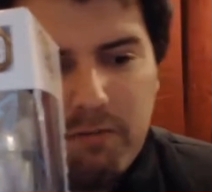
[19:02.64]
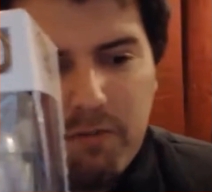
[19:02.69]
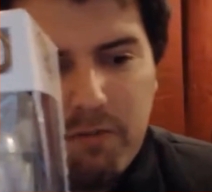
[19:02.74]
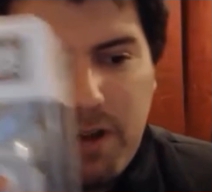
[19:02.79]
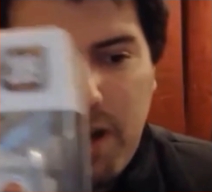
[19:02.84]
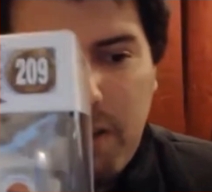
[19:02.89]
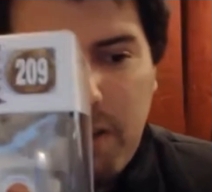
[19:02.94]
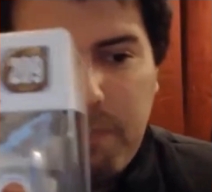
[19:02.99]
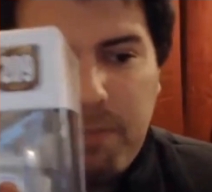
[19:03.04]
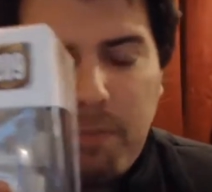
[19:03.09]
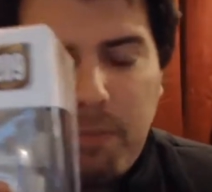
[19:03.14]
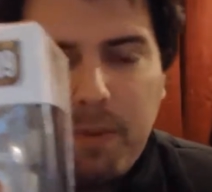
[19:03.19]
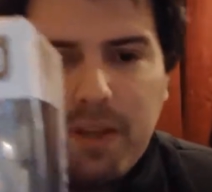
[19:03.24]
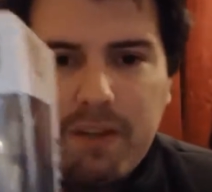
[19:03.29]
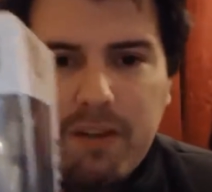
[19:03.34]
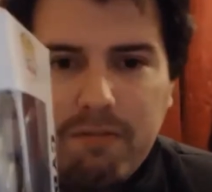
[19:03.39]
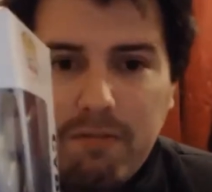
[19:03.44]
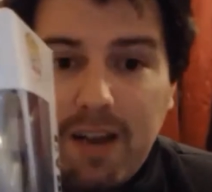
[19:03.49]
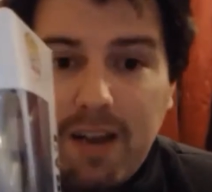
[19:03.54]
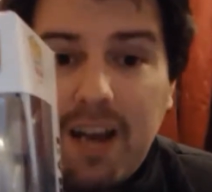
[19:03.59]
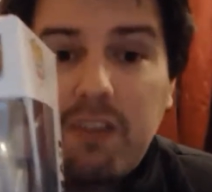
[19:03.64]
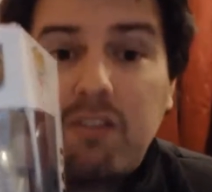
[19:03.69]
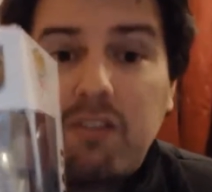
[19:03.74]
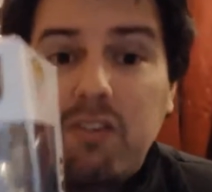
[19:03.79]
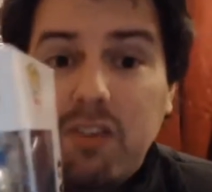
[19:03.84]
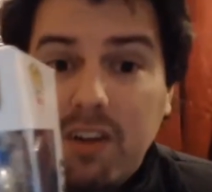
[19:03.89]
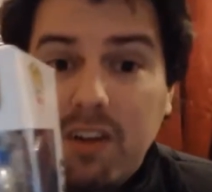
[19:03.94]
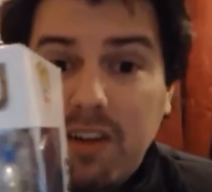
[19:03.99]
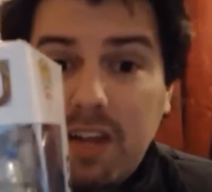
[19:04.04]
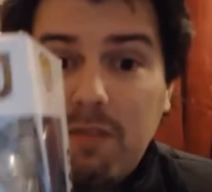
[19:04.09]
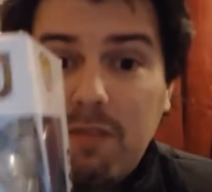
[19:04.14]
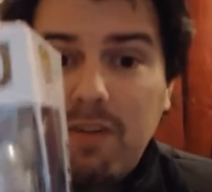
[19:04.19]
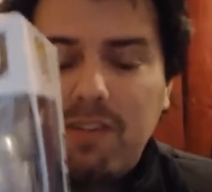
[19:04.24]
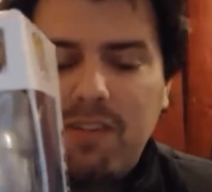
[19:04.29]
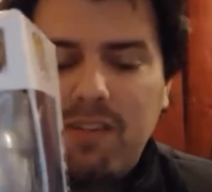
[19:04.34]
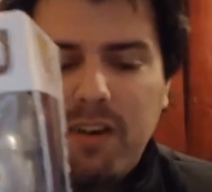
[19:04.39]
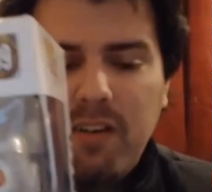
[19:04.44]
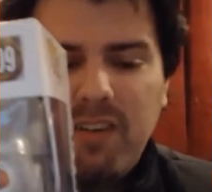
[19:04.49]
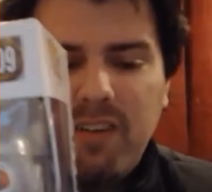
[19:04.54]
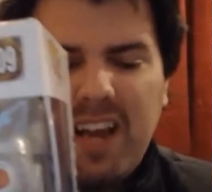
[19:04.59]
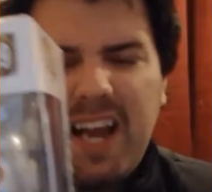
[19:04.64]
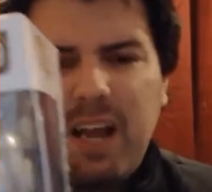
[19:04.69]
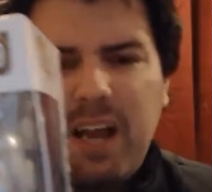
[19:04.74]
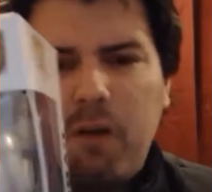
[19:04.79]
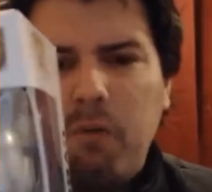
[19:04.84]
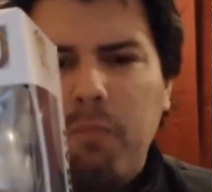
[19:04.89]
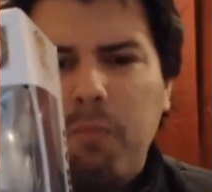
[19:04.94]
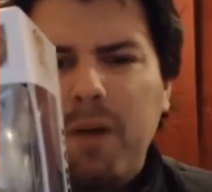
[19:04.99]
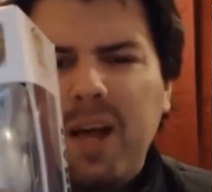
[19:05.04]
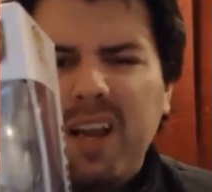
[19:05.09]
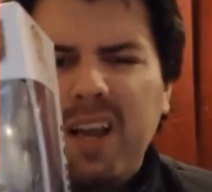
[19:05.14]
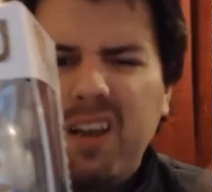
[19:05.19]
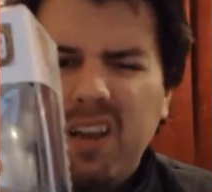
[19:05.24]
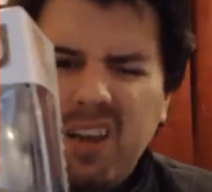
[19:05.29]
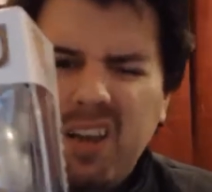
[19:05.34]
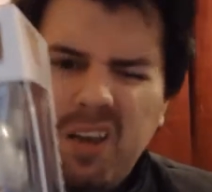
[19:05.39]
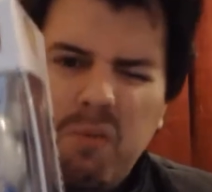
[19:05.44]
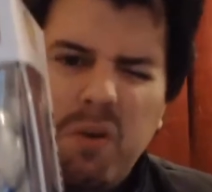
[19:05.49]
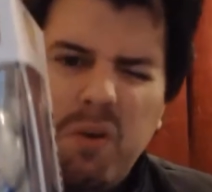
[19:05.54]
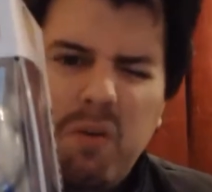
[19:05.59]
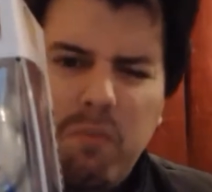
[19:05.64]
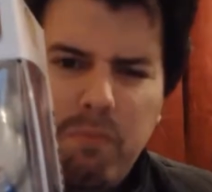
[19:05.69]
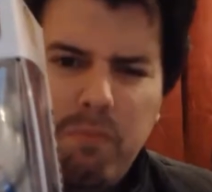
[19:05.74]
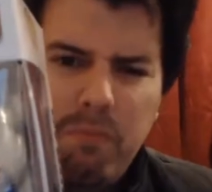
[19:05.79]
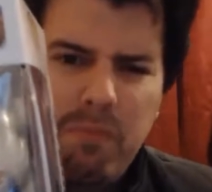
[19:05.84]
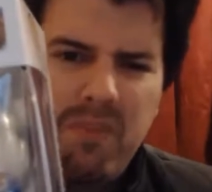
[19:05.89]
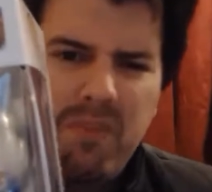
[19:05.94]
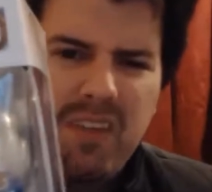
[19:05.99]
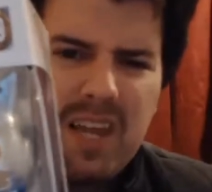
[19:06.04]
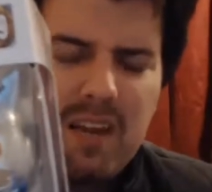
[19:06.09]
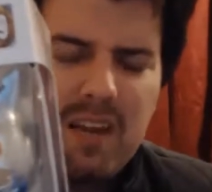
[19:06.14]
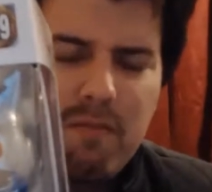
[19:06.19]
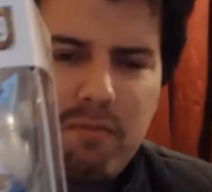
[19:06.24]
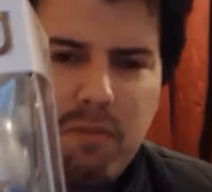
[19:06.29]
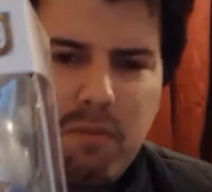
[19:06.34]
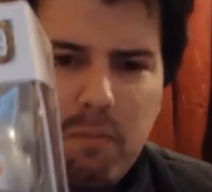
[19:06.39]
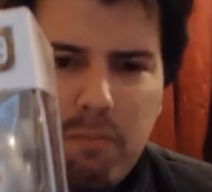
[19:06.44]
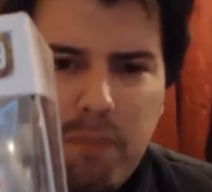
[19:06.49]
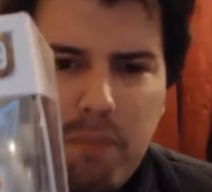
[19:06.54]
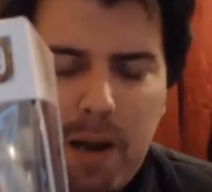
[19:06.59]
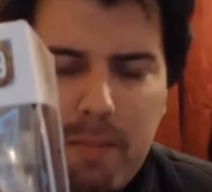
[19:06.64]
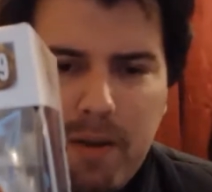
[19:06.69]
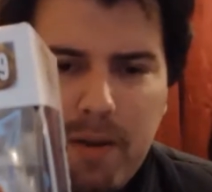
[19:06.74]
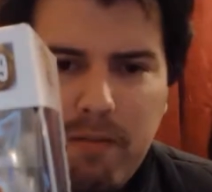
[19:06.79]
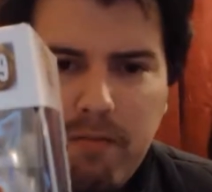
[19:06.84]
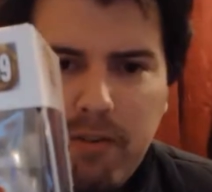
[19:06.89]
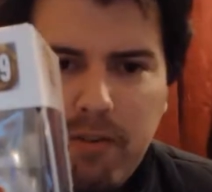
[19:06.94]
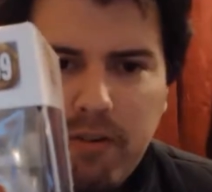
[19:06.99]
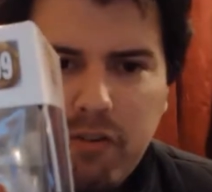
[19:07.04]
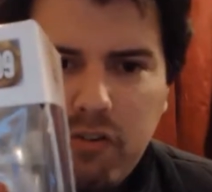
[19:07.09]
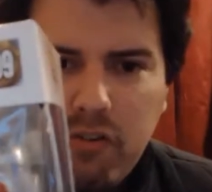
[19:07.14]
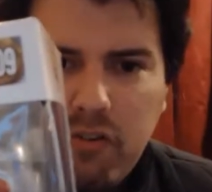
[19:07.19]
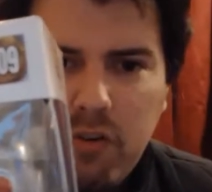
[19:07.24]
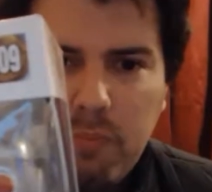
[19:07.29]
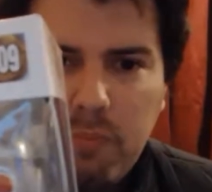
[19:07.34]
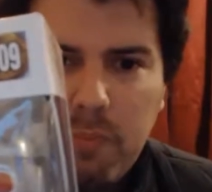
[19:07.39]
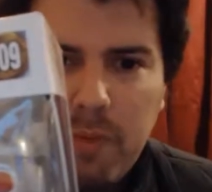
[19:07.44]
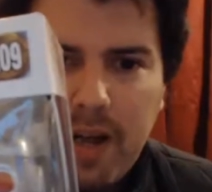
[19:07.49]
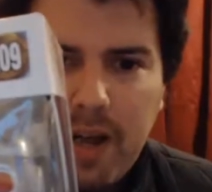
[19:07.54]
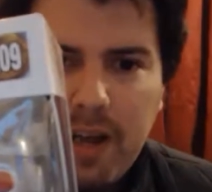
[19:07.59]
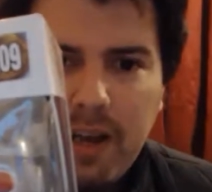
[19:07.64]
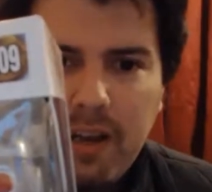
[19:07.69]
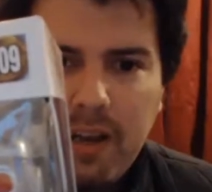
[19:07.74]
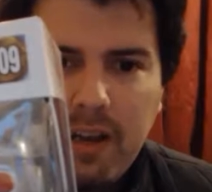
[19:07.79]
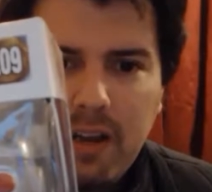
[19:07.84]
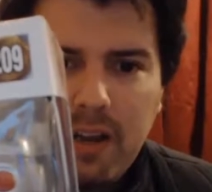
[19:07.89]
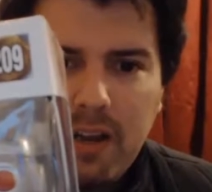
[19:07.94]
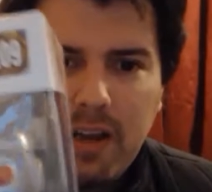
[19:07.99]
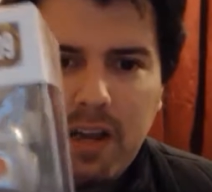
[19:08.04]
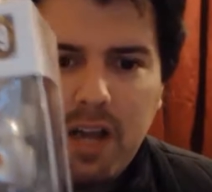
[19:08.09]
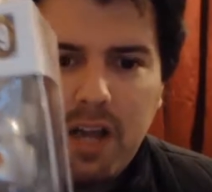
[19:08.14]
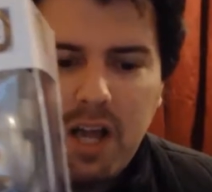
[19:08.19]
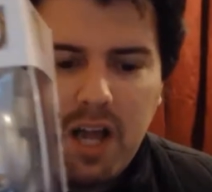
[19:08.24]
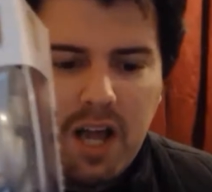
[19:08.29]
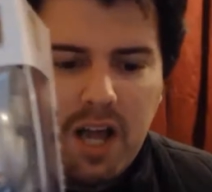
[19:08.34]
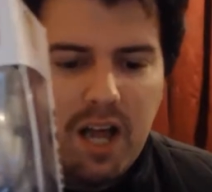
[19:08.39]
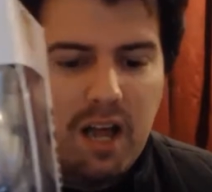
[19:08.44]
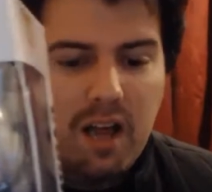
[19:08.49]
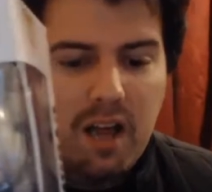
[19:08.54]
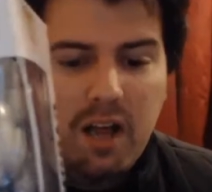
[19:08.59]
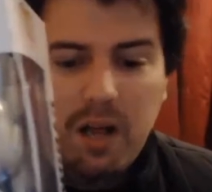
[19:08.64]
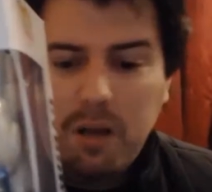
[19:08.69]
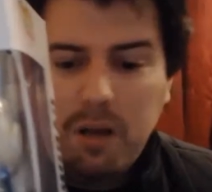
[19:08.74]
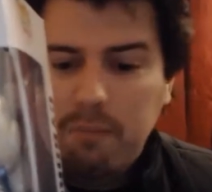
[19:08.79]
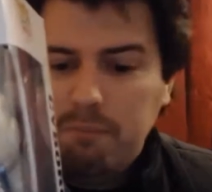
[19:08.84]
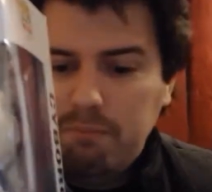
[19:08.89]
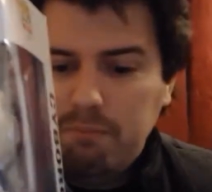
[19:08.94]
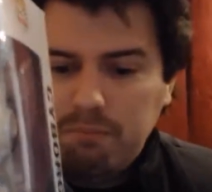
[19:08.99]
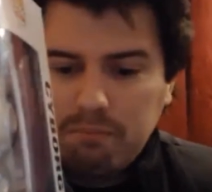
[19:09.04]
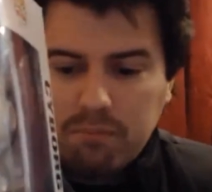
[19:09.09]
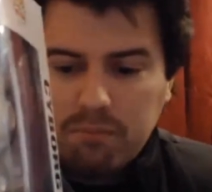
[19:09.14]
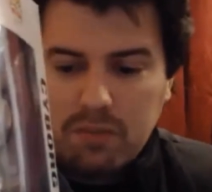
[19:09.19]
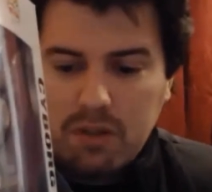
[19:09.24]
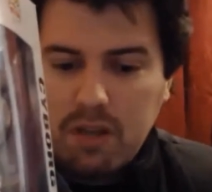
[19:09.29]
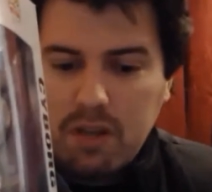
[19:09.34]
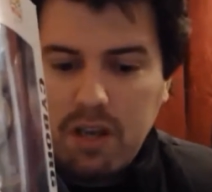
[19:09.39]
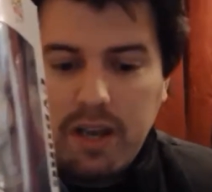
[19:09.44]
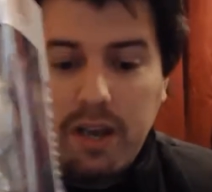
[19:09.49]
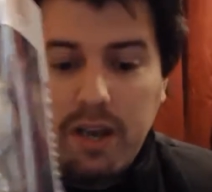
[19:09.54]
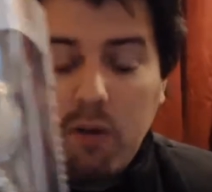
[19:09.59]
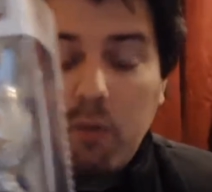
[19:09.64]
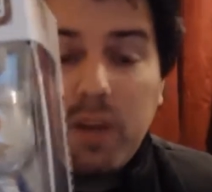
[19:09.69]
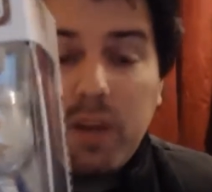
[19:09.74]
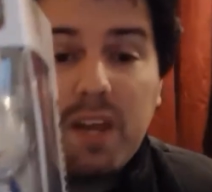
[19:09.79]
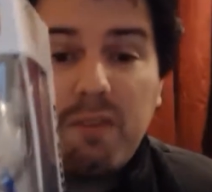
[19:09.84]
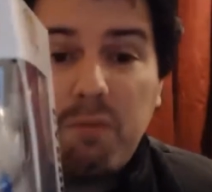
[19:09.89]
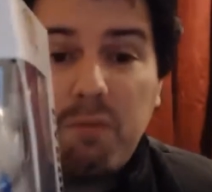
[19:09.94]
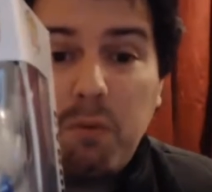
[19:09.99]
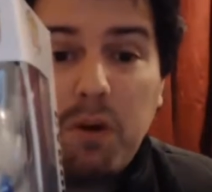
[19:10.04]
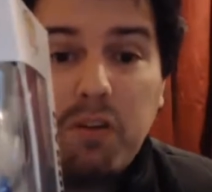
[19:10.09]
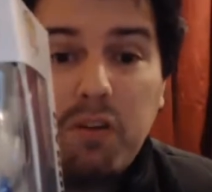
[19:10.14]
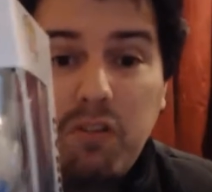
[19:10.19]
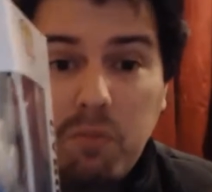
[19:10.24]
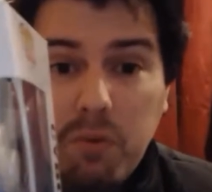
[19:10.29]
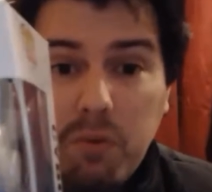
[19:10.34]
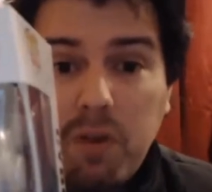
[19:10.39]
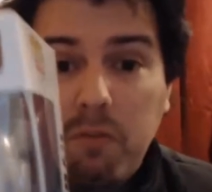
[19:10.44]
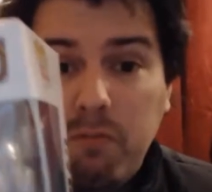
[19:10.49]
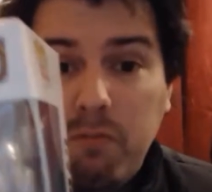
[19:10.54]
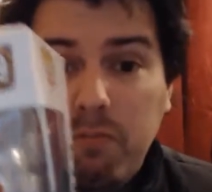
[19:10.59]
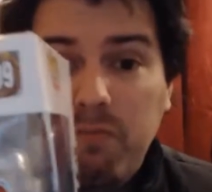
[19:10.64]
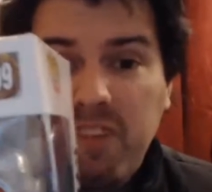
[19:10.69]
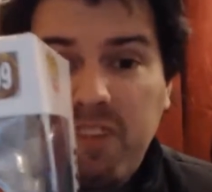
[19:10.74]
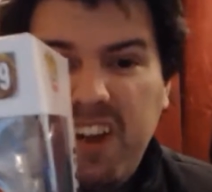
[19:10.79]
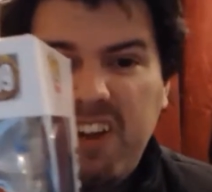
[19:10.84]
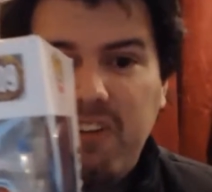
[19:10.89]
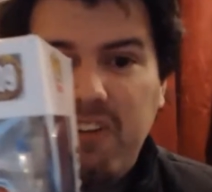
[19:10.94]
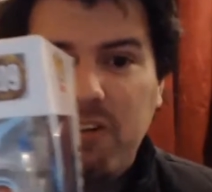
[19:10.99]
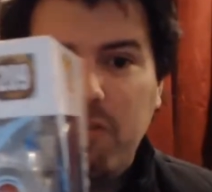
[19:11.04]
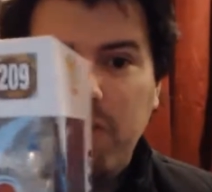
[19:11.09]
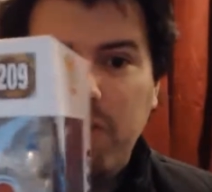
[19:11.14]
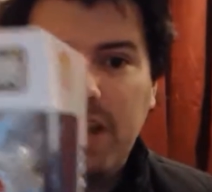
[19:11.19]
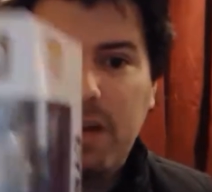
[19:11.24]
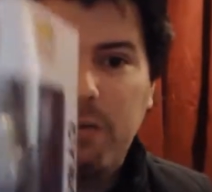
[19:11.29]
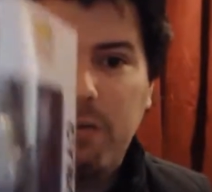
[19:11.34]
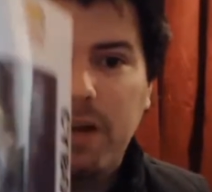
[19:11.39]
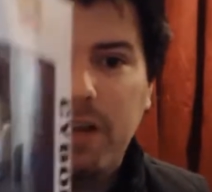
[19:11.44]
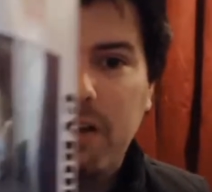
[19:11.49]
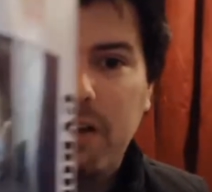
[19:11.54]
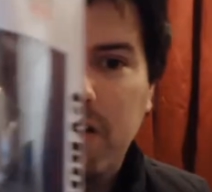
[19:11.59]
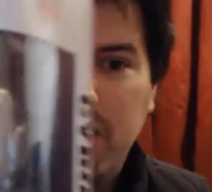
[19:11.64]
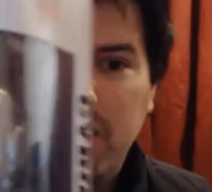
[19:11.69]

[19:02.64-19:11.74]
of probably the Flash, the TV series. Aquaman you would have seen from Batman versus Superman, and then all the other ones you would have heard of anyway